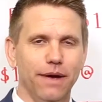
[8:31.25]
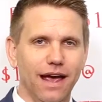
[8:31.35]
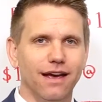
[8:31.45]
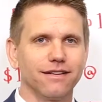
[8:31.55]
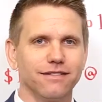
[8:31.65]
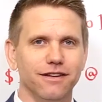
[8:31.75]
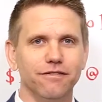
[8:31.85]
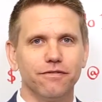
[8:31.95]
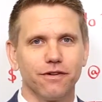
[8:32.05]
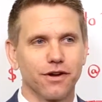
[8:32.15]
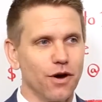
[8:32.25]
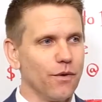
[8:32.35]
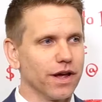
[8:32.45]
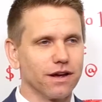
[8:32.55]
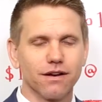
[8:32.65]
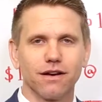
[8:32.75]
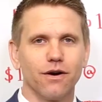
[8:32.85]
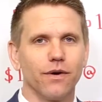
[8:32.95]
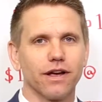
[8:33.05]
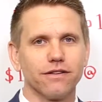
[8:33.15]
banks going
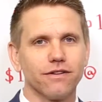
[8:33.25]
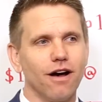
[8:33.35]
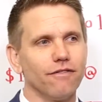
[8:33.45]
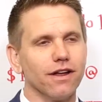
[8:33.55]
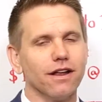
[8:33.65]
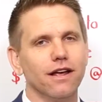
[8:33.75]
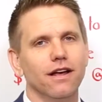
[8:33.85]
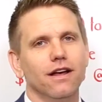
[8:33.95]
insolvent.